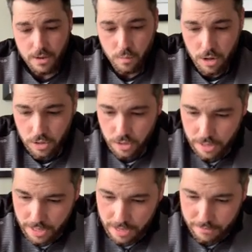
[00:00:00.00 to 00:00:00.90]
Well,
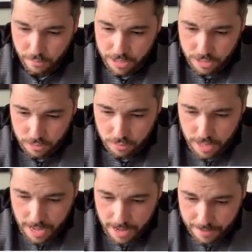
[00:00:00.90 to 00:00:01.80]
if we do
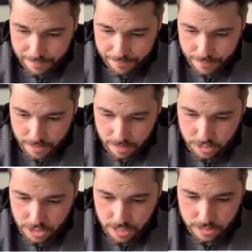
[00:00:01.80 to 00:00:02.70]
that, I'll
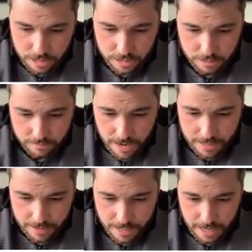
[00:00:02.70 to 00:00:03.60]
change this to
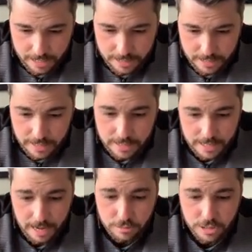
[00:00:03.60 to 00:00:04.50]
red, and I sent,
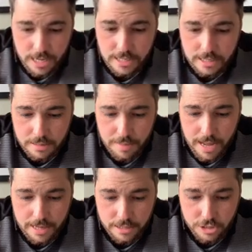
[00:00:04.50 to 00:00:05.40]
now centre
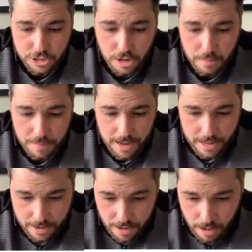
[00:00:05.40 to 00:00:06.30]
my shot
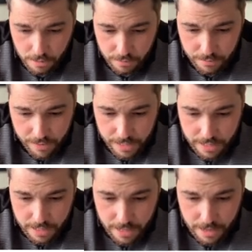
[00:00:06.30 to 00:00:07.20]
pattern over
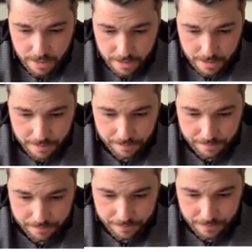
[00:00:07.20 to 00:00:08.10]
the
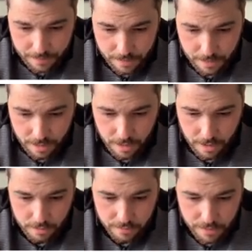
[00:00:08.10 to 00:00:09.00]
uh,
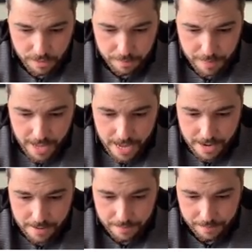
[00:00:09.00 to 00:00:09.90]
over the pin.